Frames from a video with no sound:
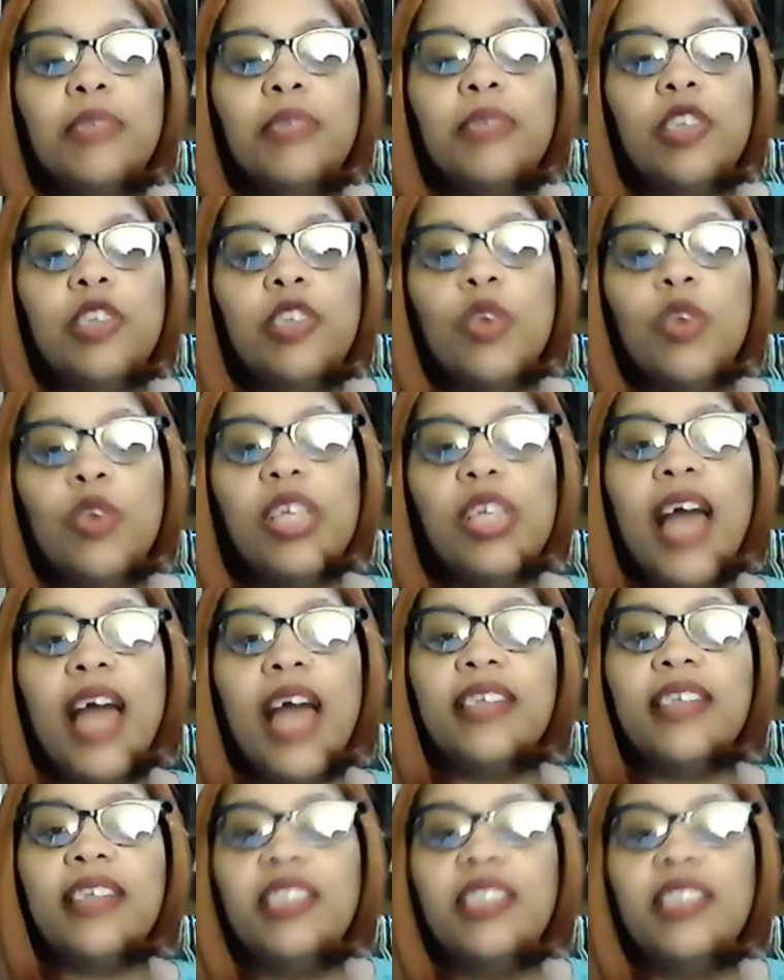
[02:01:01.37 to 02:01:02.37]
there's only
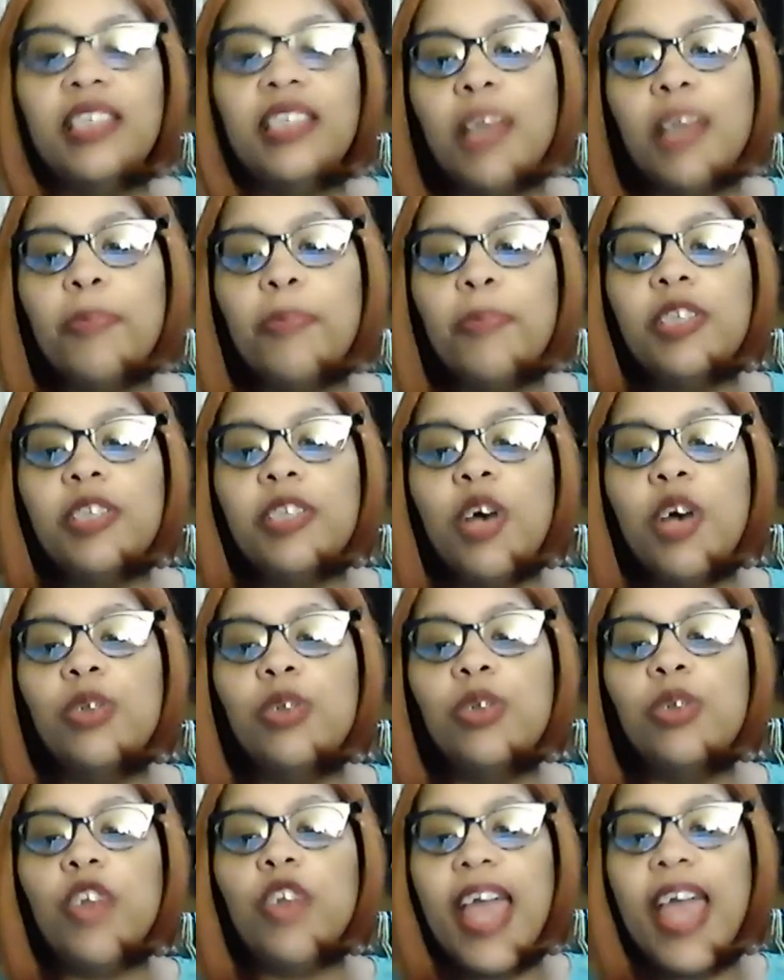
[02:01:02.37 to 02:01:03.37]
like 6
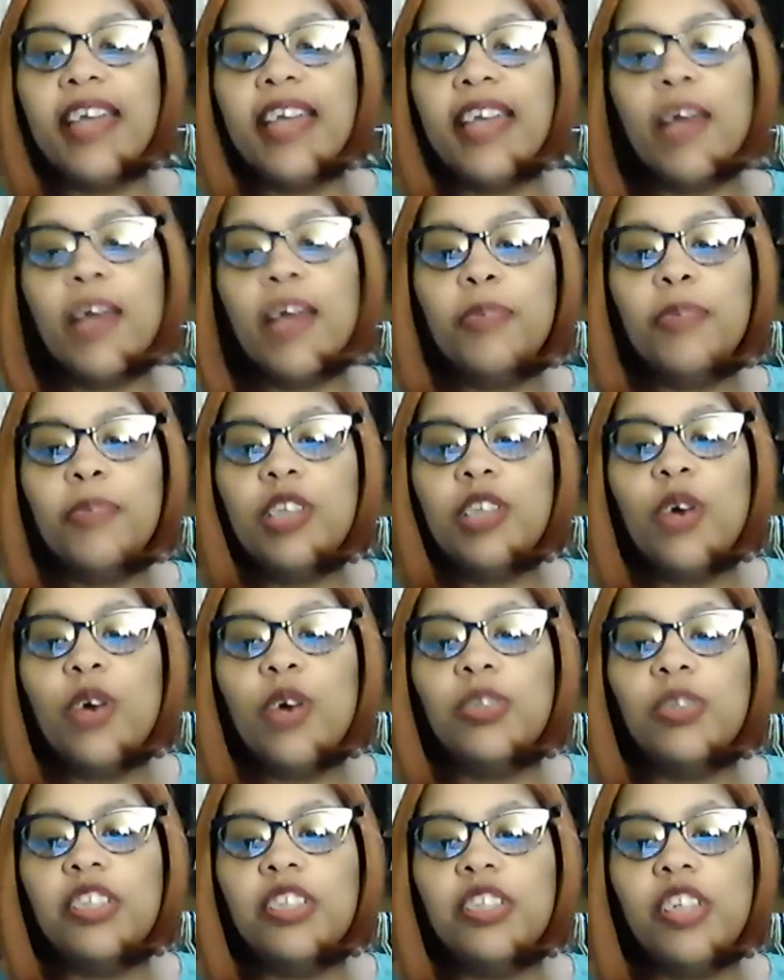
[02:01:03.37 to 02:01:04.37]
episodes or 8
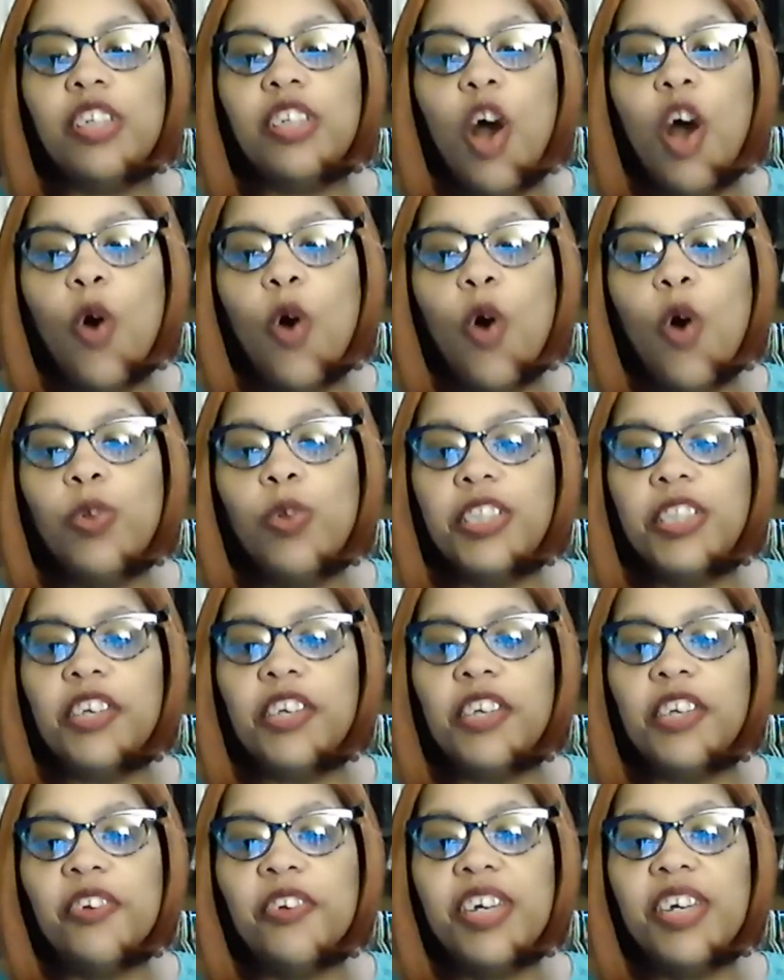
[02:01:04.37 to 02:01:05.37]
episodes to the whole
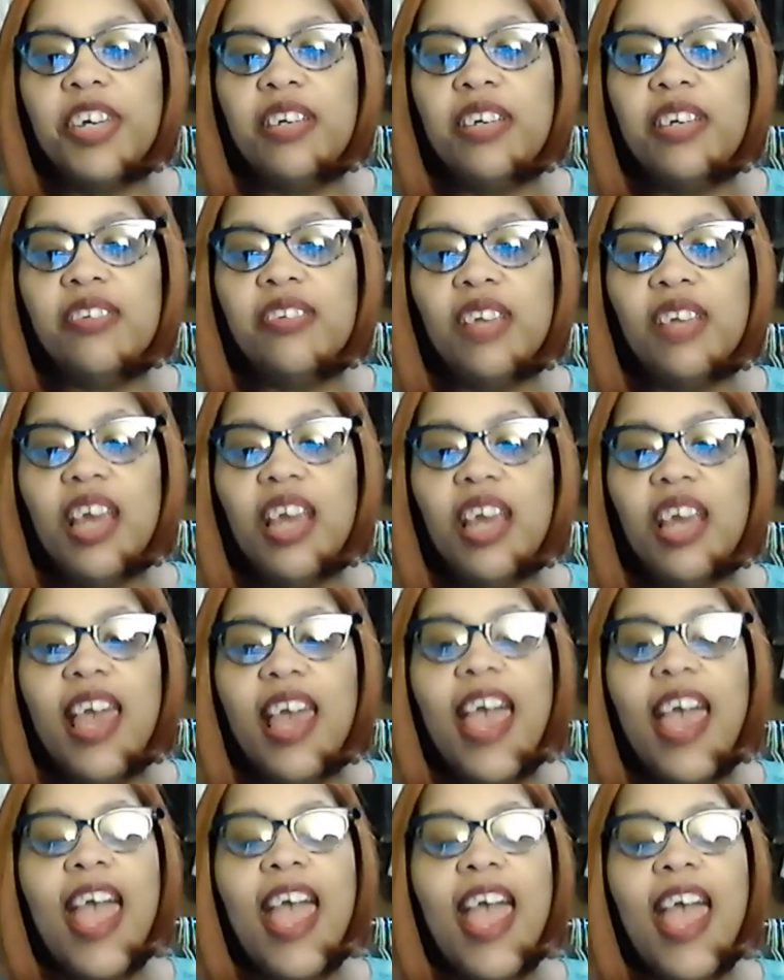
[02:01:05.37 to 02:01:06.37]
series,
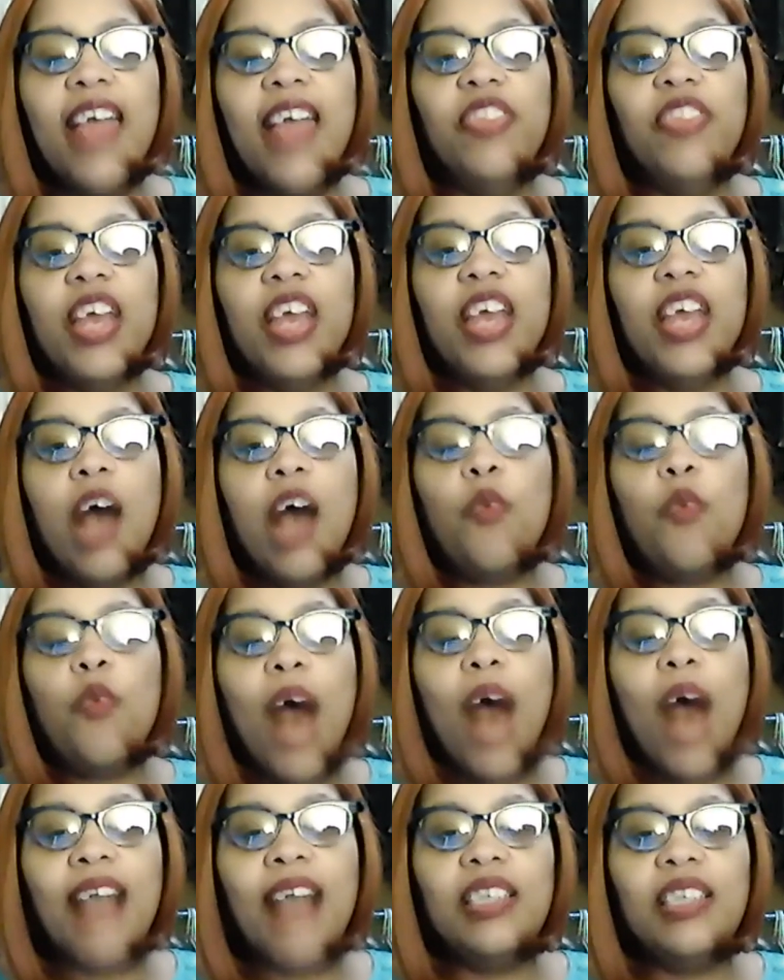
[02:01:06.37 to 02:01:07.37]
and then I'll
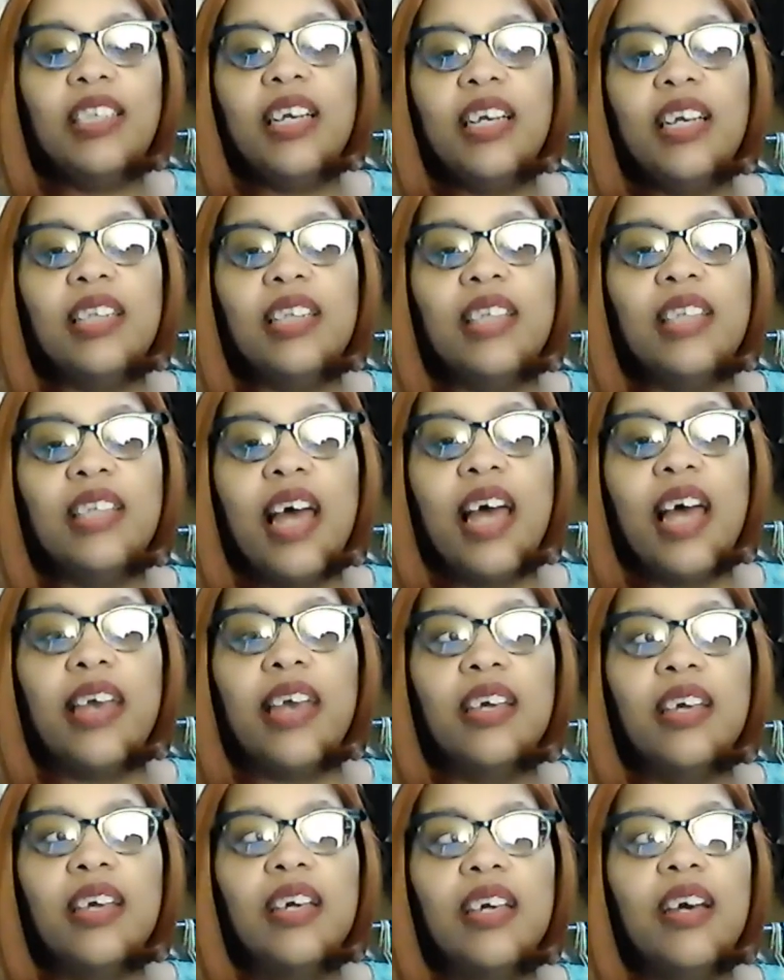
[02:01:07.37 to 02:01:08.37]
watch it and it's like,
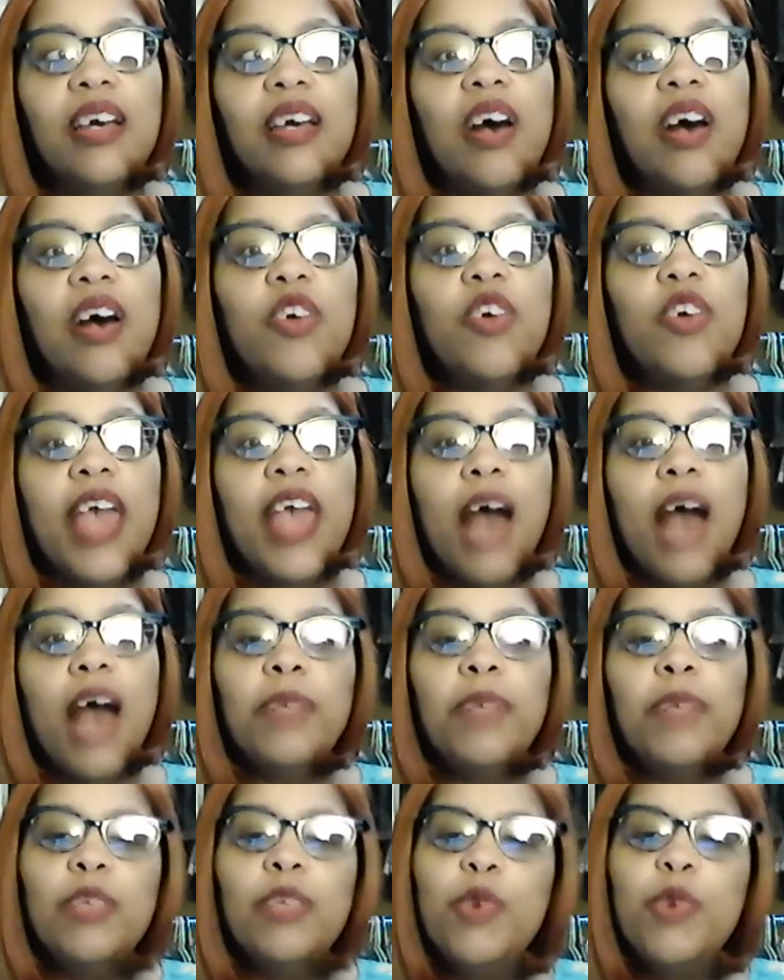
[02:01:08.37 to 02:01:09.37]
okay, I'm
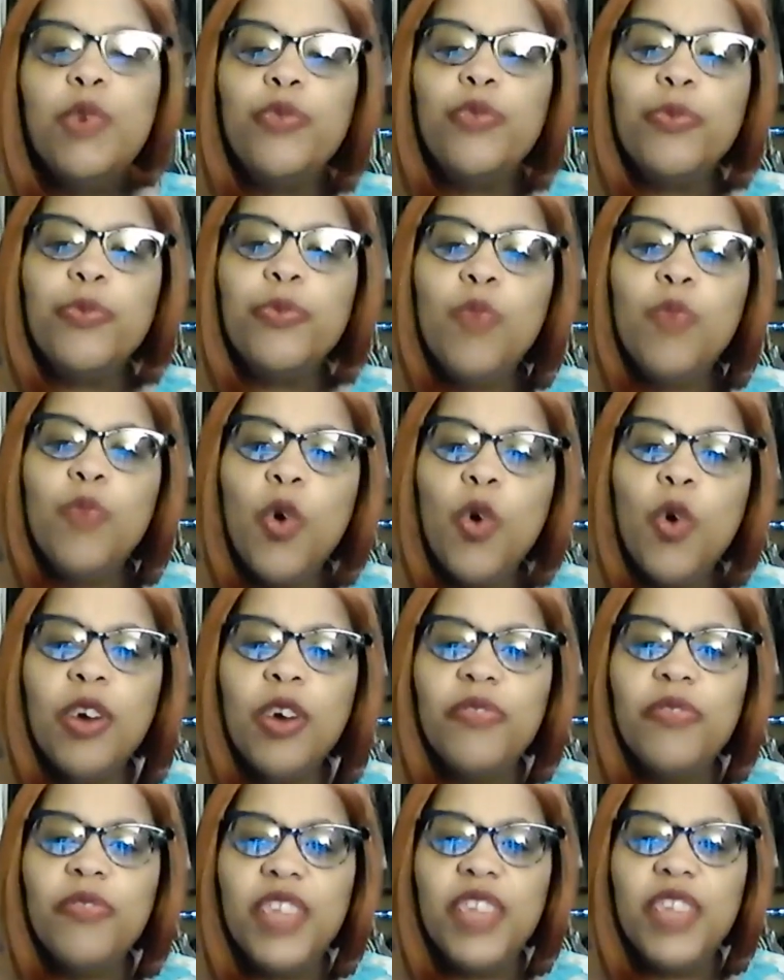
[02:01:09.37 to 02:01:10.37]
in the mood for more
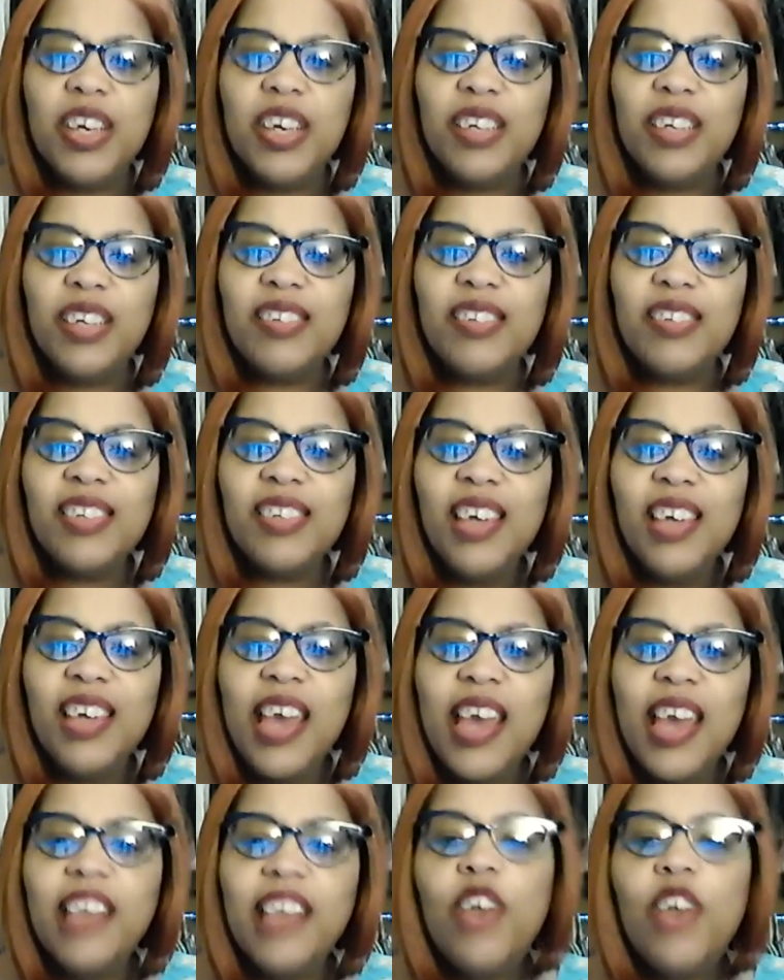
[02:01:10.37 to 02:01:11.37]
of this.
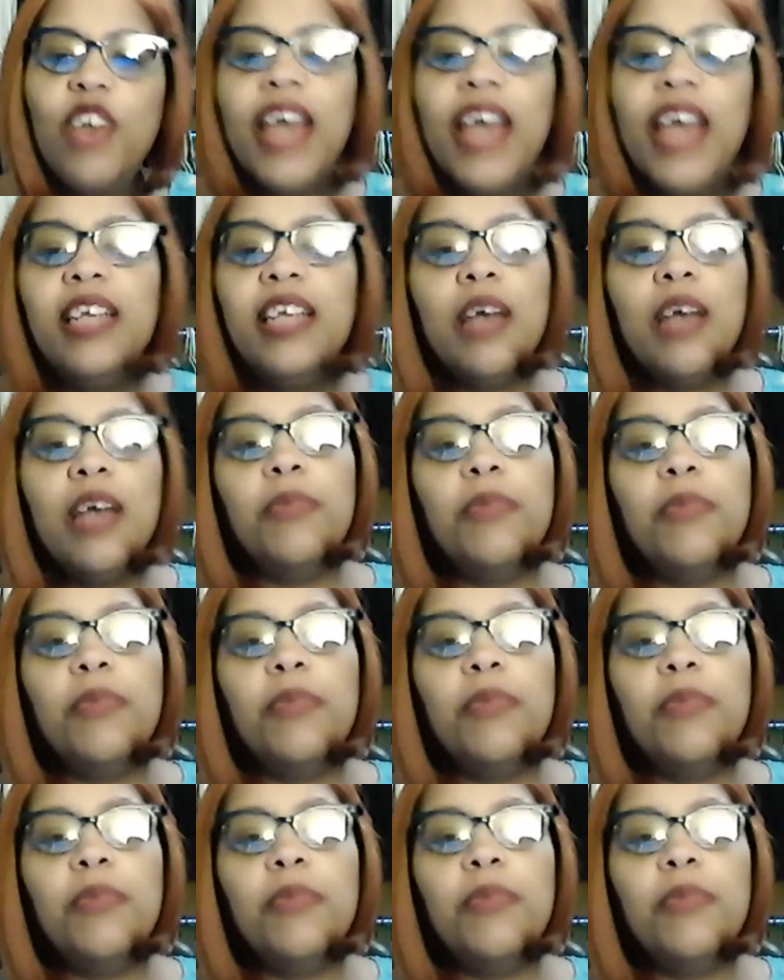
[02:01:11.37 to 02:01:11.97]
And so I end up,